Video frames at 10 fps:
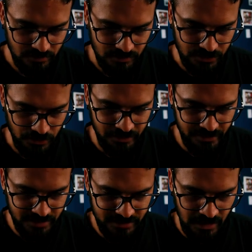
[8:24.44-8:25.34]
So
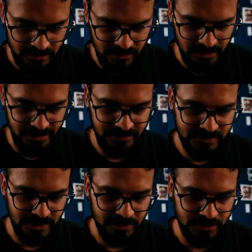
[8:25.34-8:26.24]
greens are the leaves
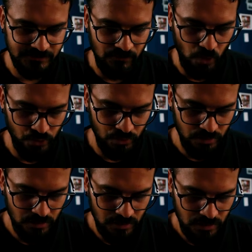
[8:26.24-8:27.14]
in this photo.
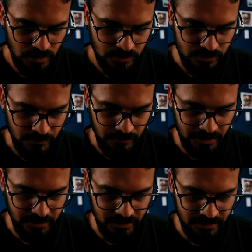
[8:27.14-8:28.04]
So if I
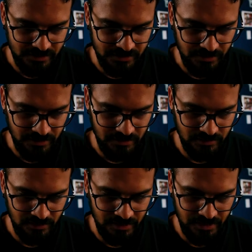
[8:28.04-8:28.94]
increase the
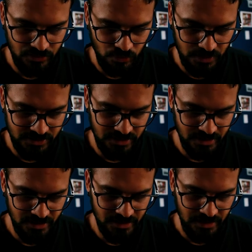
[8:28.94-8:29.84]
green towards the
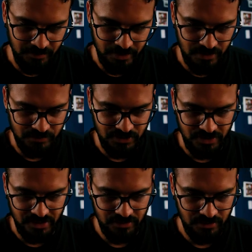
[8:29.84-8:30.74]
green, it becomes
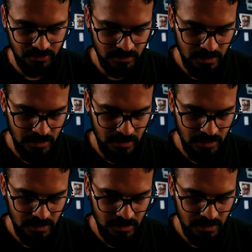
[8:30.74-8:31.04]
greener.